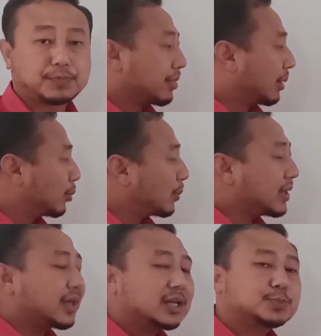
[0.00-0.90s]
The
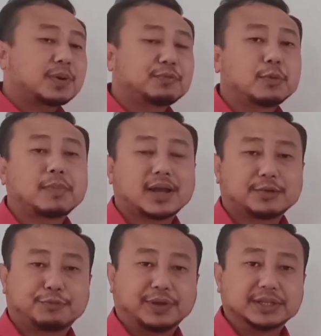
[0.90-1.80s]
movement that is performed by
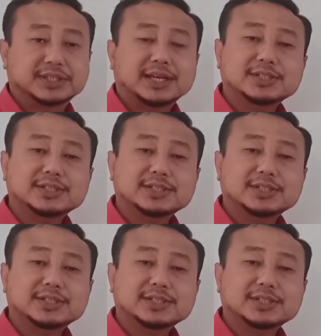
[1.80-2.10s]
the fish